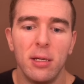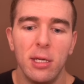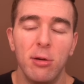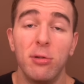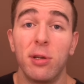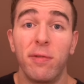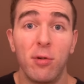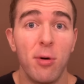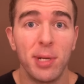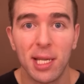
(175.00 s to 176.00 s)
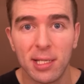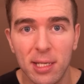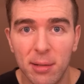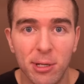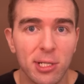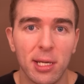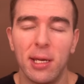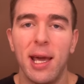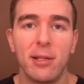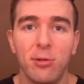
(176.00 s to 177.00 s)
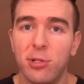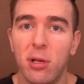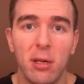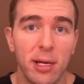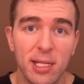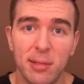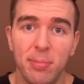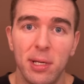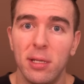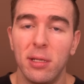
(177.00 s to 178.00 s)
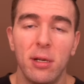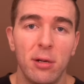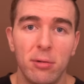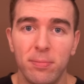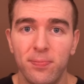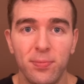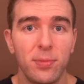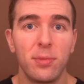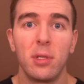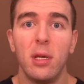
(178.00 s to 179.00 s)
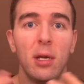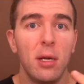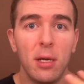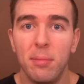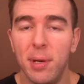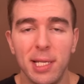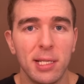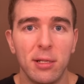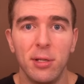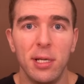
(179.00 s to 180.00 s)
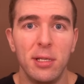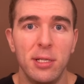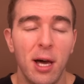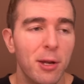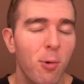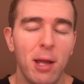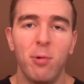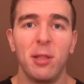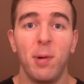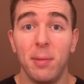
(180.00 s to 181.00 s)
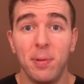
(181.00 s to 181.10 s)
use of aromatase inhibitors like anastrozole has been, you know, basically done away with by